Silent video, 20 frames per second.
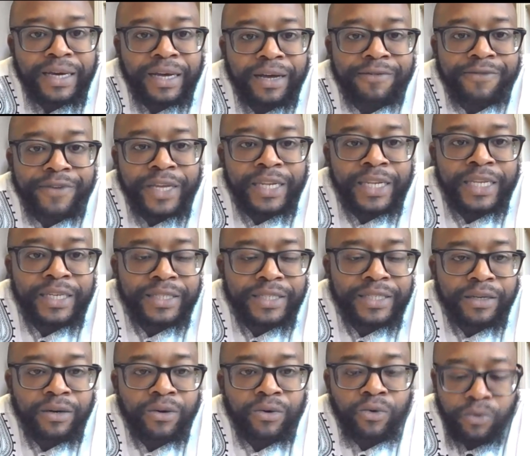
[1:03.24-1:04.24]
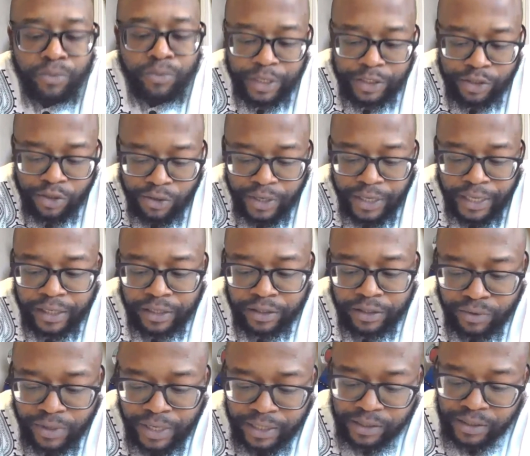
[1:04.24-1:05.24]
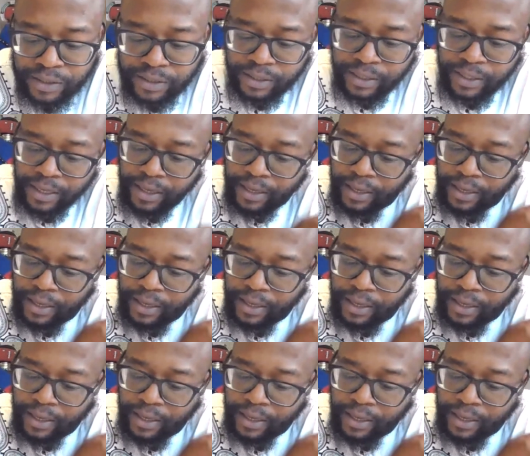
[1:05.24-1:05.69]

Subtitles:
Kalfelis, who will be talking to us